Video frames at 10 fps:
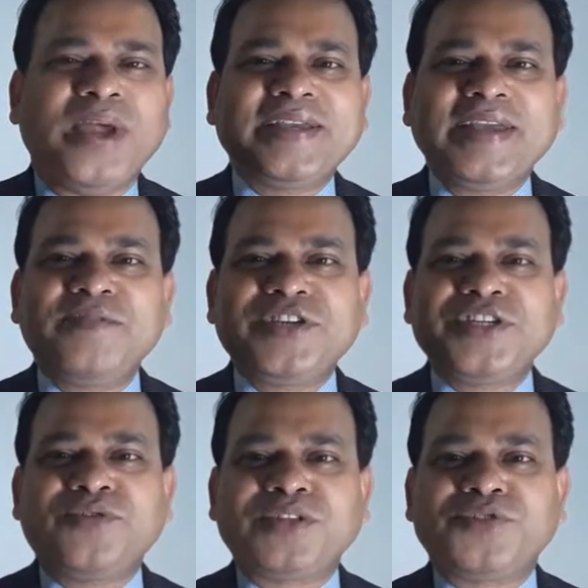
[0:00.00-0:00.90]

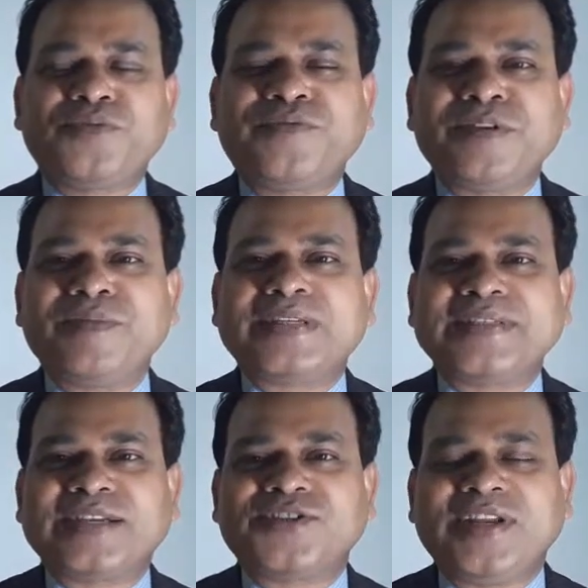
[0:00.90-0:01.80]
Kingfisher was so
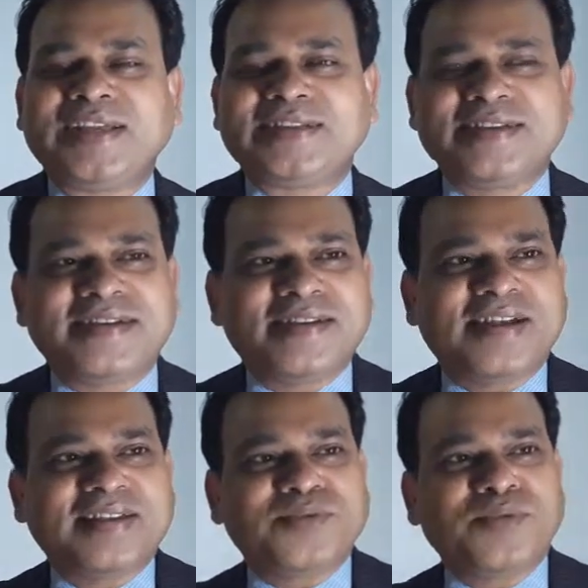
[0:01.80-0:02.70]
famous actually as the
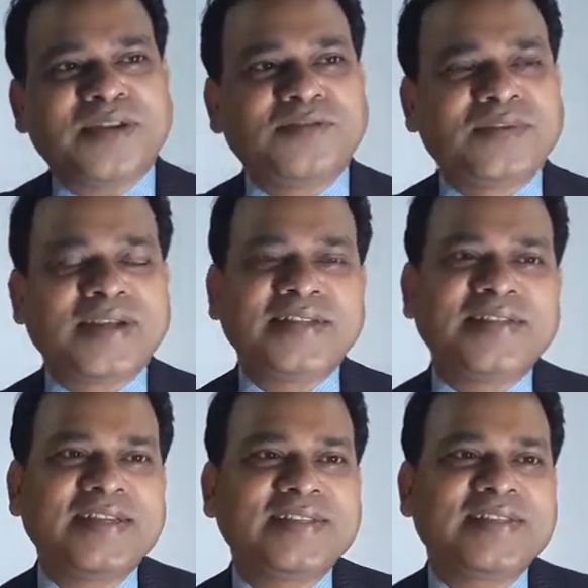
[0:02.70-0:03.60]
airlines? One of the
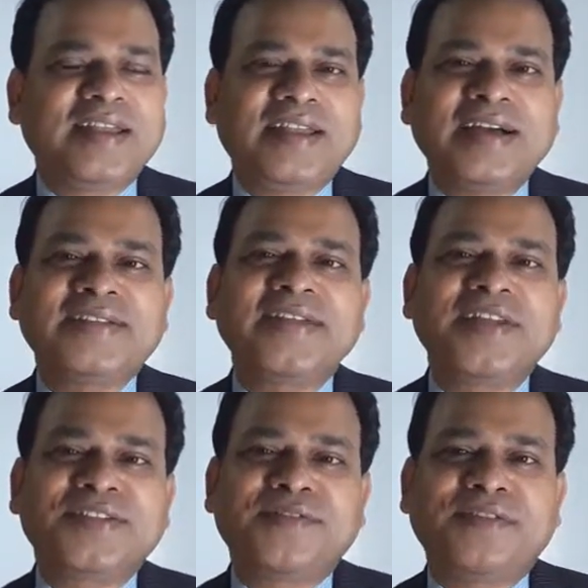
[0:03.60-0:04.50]
reasons is the
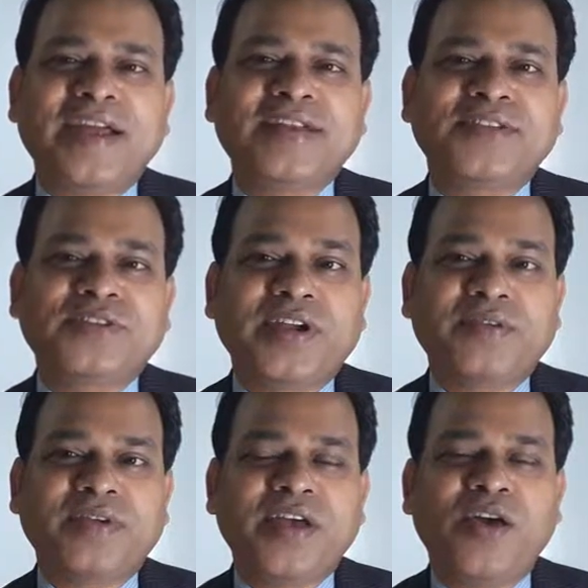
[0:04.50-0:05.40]
luxurious flights
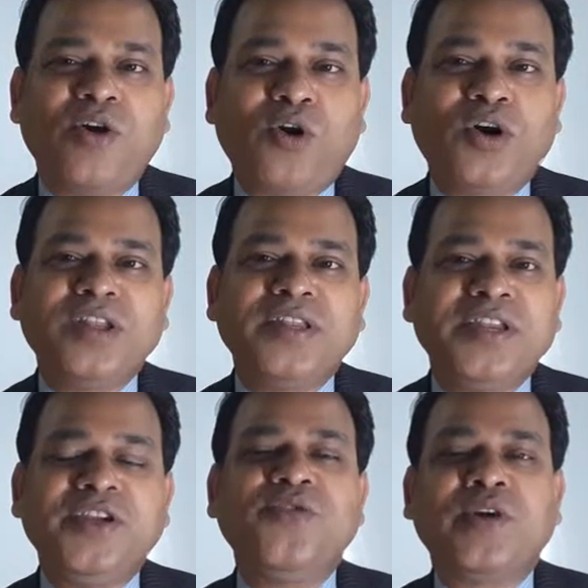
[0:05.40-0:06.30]
were all
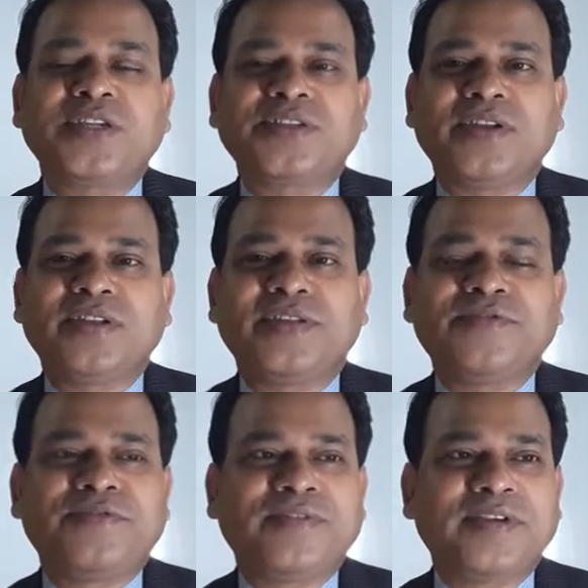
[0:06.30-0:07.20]
new actually. The
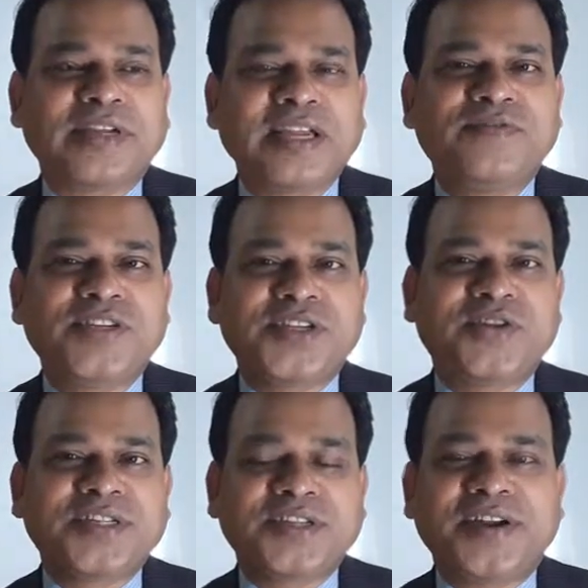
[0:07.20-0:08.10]
Kingfisher
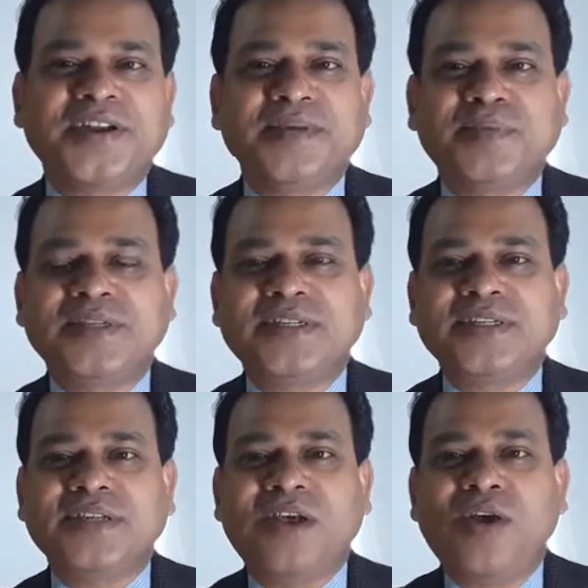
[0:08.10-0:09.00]
when started
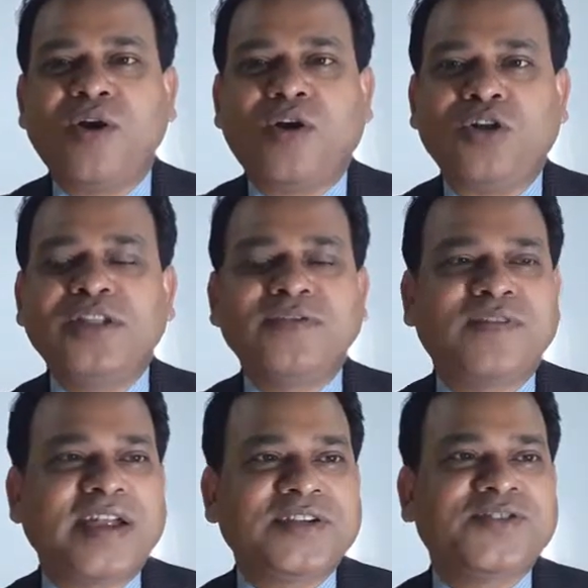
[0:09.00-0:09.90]
business, all the
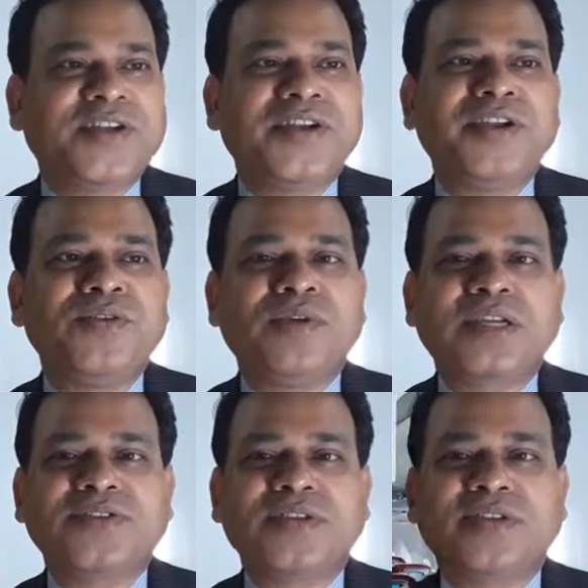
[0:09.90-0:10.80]
flights were new
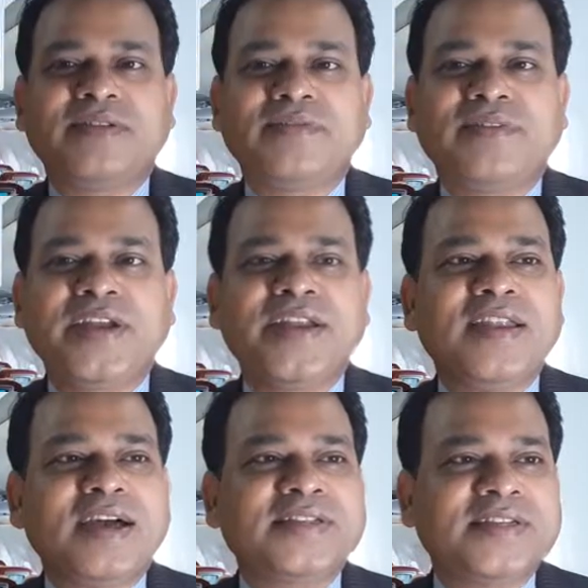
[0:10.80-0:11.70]
actually, very
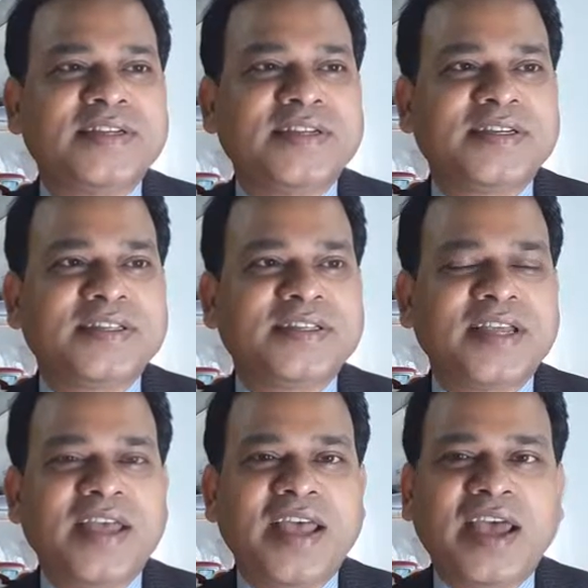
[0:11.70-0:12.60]
luxurious.
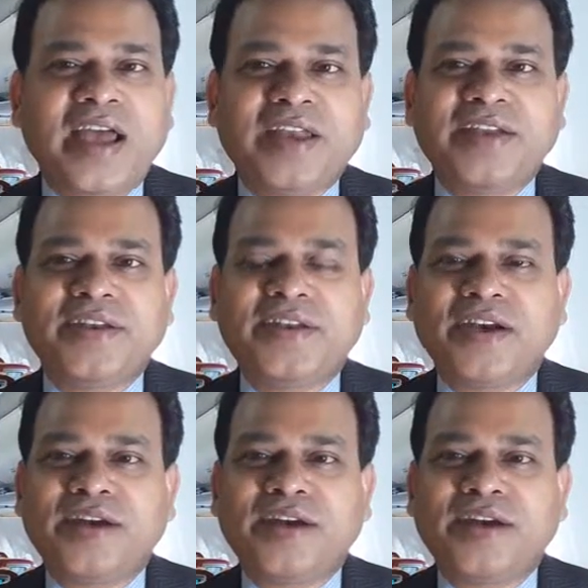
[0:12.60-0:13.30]
And